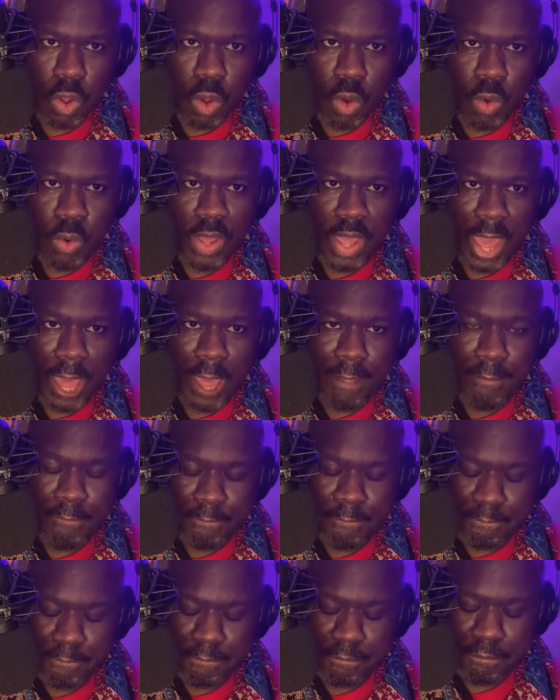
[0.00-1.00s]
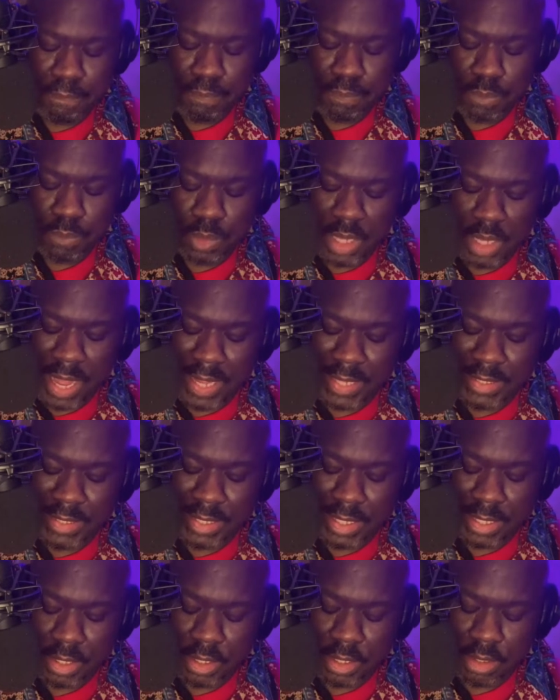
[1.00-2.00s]
Okay. I
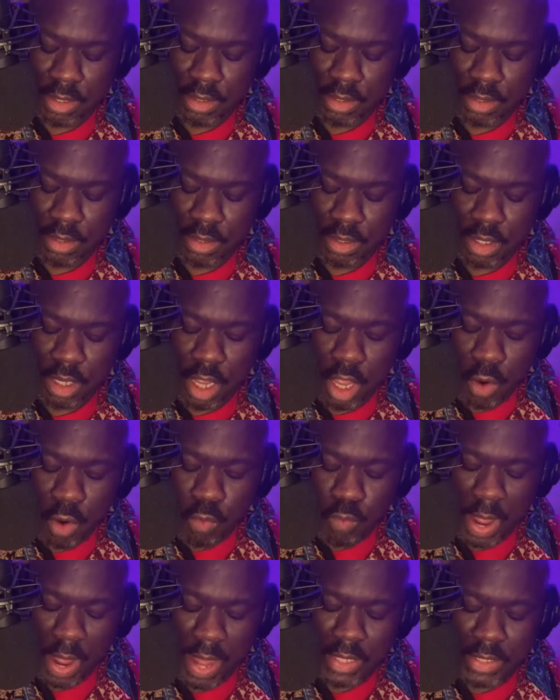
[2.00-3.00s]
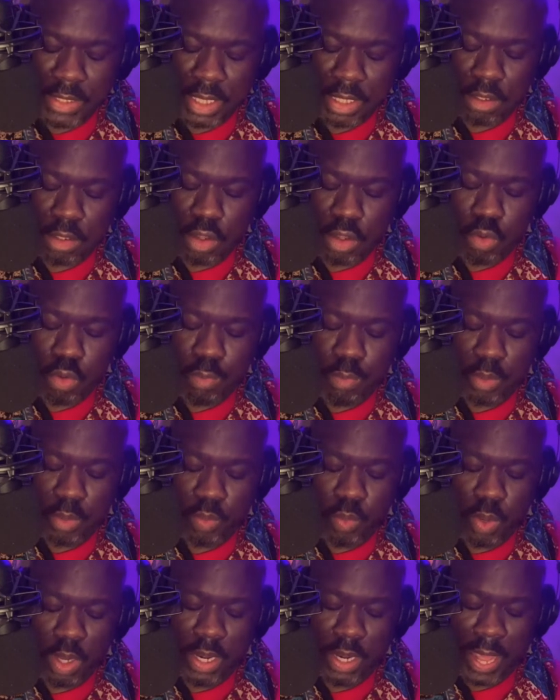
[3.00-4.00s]
tell her, rat tail comb
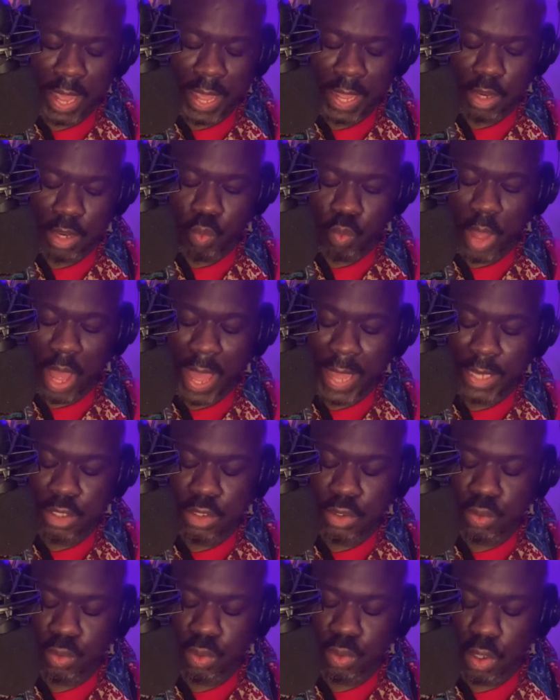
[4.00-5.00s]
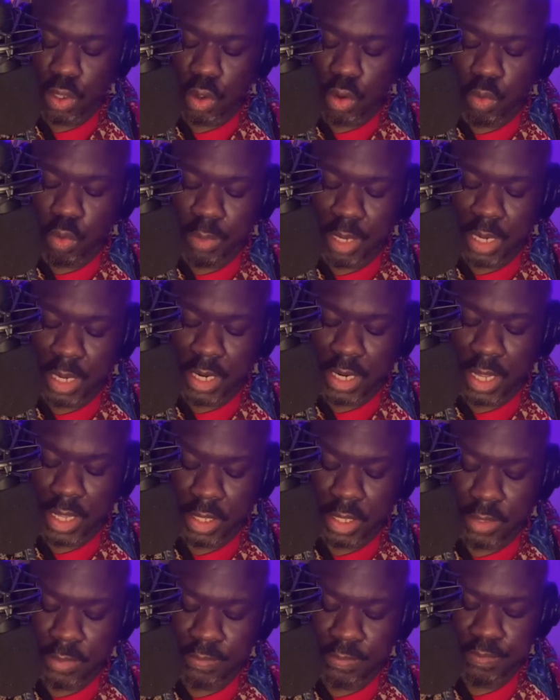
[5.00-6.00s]
in one hand, wide tooth comb in
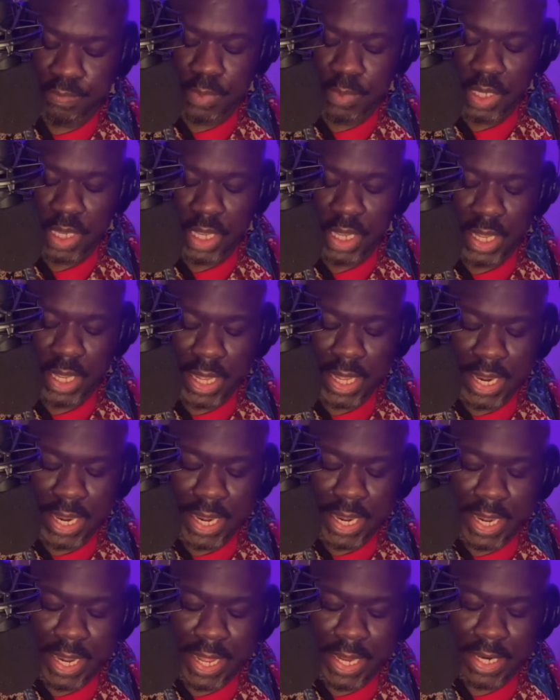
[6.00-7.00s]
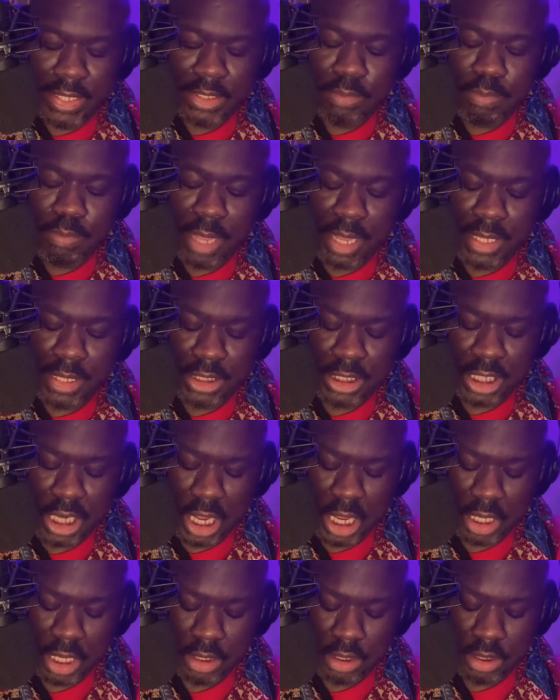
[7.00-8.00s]
another. Let us make a
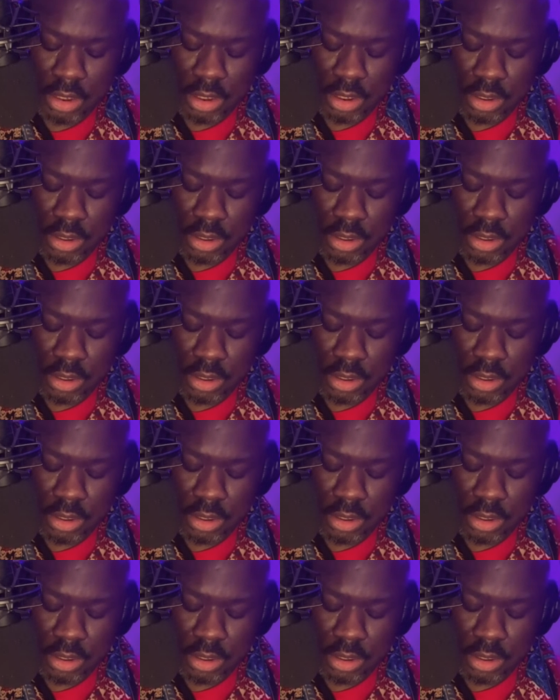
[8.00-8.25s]
change.